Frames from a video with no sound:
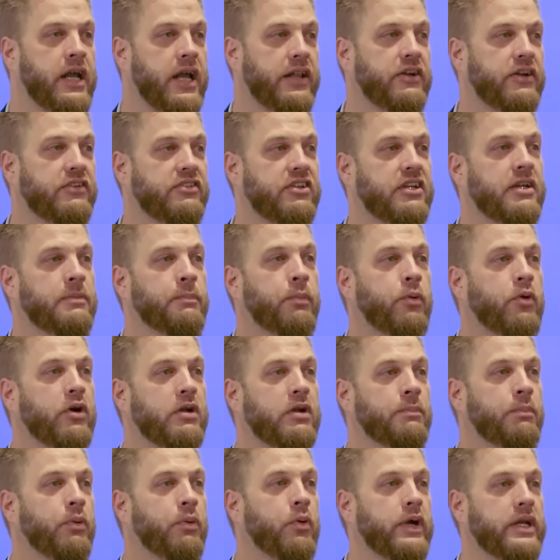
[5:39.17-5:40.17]
And there's an
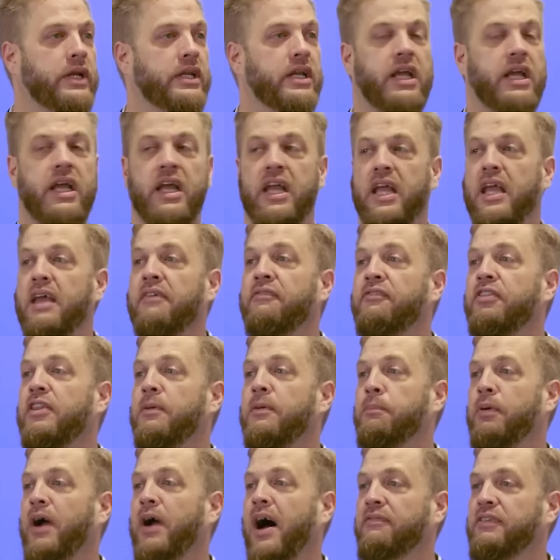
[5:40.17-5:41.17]
important point. If
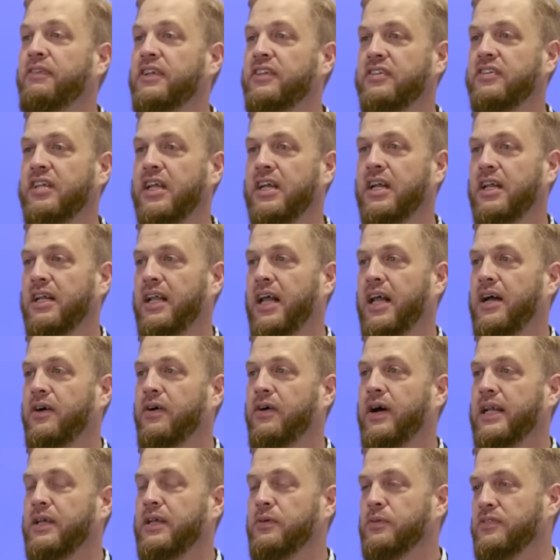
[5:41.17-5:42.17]
the Prophet
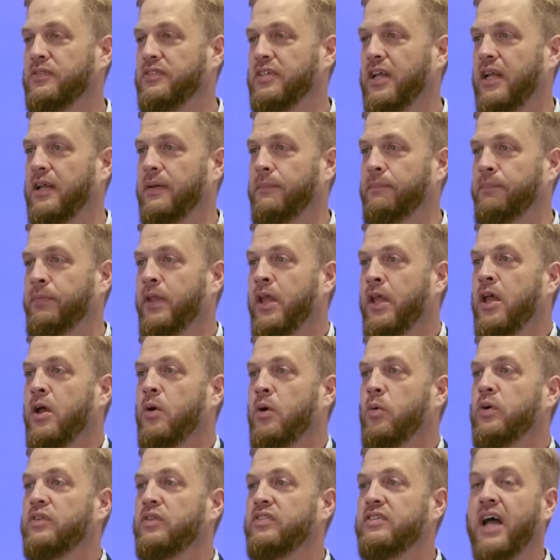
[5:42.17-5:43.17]
wasallam
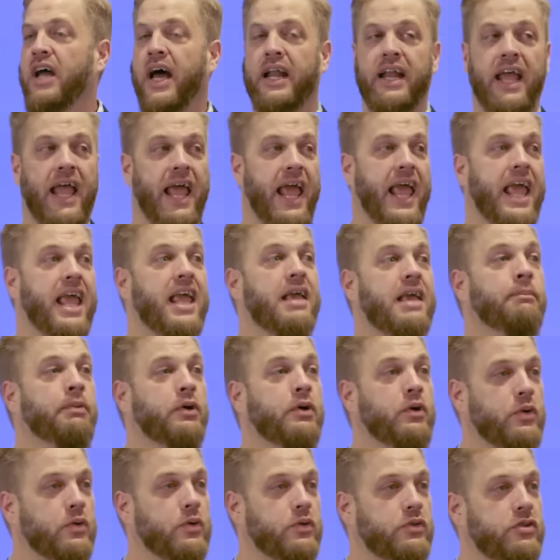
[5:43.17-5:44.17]
was not
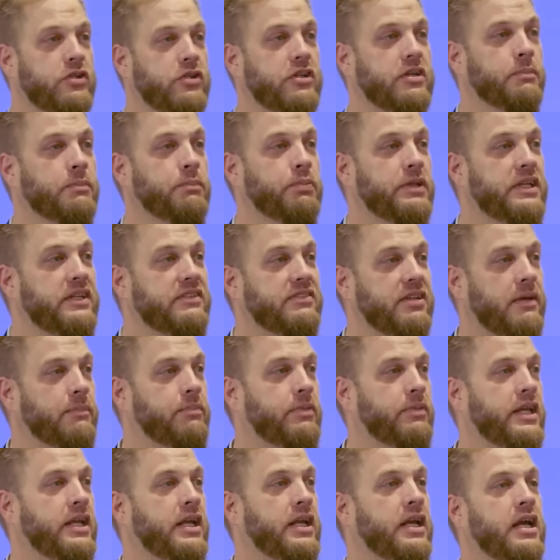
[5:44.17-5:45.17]
able to complete
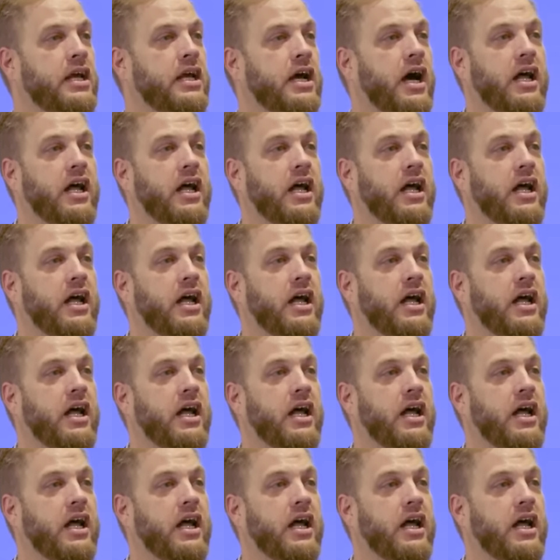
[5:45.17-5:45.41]
something,